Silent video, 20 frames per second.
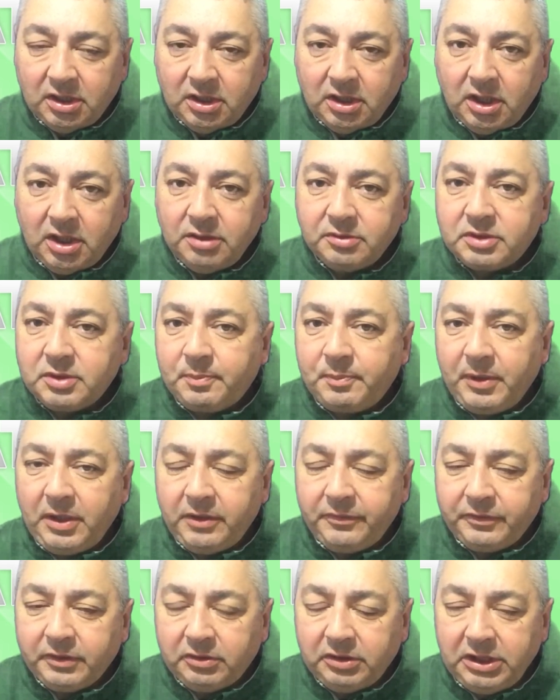and it was a
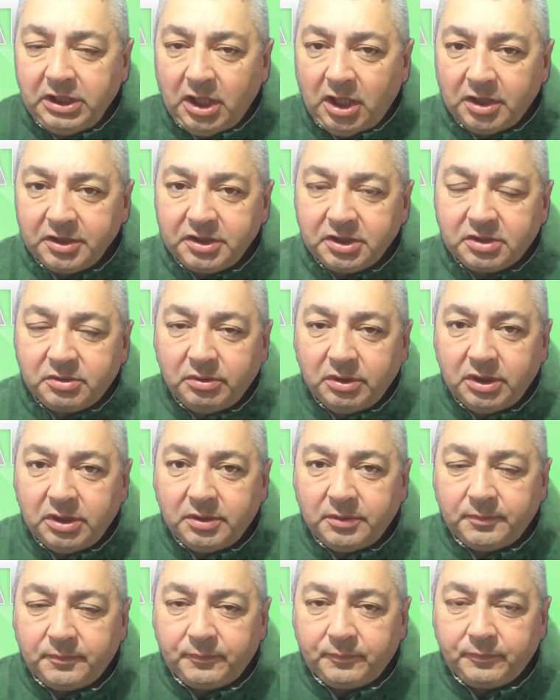perfectly adequate
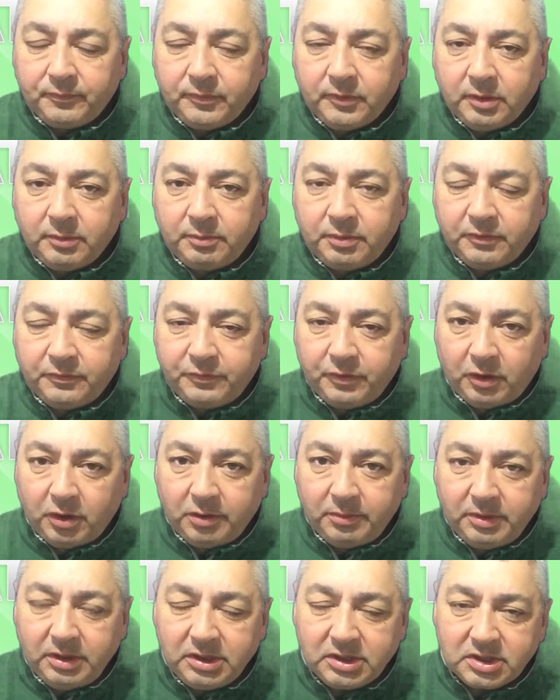
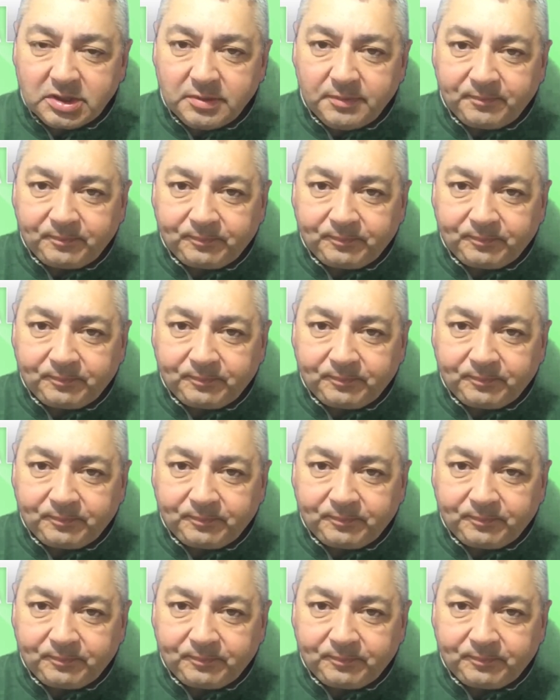performance.